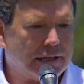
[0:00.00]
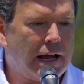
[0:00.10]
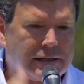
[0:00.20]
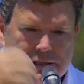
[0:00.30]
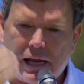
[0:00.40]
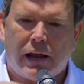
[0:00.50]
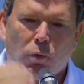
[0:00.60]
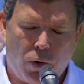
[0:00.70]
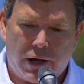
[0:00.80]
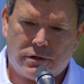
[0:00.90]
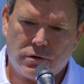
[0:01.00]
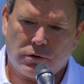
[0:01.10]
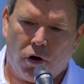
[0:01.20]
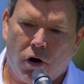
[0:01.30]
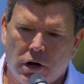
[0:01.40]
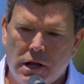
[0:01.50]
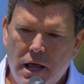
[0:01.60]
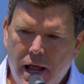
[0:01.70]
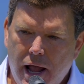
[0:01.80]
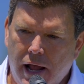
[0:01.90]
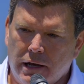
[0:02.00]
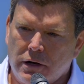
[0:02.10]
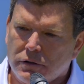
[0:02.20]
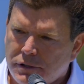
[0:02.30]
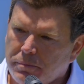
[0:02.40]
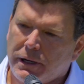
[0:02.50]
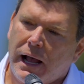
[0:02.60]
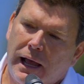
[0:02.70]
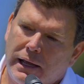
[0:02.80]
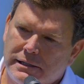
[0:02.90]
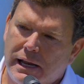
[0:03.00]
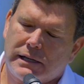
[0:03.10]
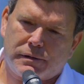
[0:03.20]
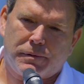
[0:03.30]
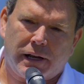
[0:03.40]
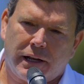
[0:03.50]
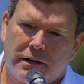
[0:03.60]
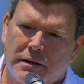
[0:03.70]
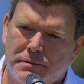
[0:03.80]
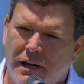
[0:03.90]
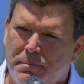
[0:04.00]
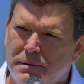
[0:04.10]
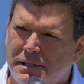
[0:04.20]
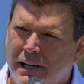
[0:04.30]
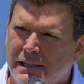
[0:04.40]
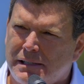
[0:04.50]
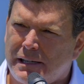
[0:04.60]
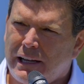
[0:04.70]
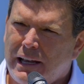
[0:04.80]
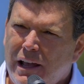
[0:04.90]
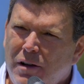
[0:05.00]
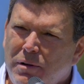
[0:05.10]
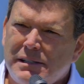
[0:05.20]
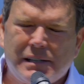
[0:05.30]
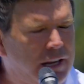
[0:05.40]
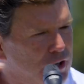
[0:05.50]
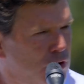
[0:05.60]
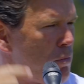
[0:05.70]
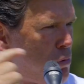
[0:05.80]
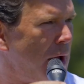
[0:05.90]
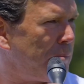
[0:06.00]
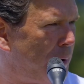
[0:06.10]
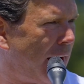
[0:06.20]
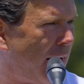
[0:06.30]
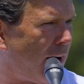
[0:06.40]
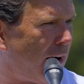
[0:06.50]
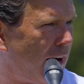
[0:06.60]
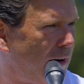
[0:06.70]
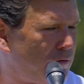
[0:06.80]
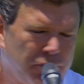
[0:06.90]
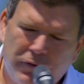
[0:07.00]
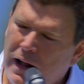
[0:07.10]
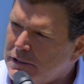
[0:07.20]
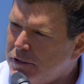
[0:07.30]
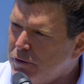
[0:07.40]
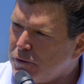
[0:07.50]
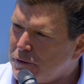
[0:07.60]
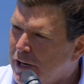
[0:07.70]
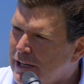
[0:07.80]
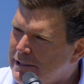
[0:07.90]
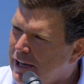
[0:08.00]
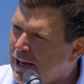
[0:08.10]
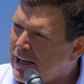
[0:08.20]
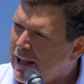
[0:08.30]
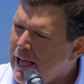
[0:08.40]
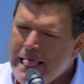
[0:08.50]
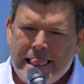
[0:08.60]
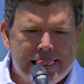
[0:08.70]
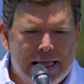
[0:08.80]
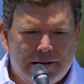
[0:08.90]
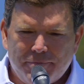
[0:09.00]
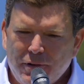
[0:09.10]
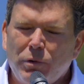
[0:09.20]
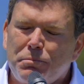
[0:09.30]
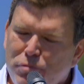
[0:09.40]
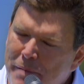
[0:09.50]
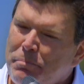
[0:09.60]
nights, staying way too long. And, some guy is next to me and he comes up and says, wait a second, you're Bret Baier from Fox News. And I'd say, would Bret